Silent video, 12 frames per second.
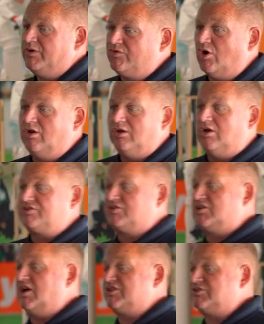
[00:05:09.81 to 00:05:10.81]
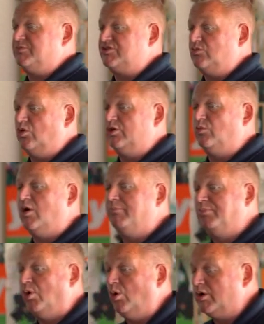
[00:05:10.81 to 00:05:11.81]
we've got lots of customers that want to
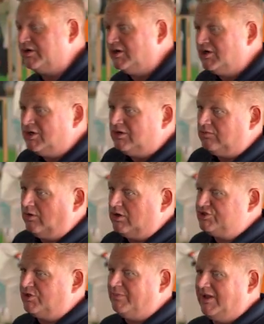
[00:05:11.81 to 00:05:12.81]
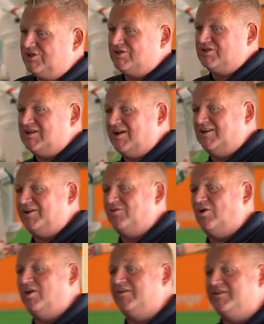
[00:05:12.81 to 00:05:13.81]
onboard. Roger mentioned earlier on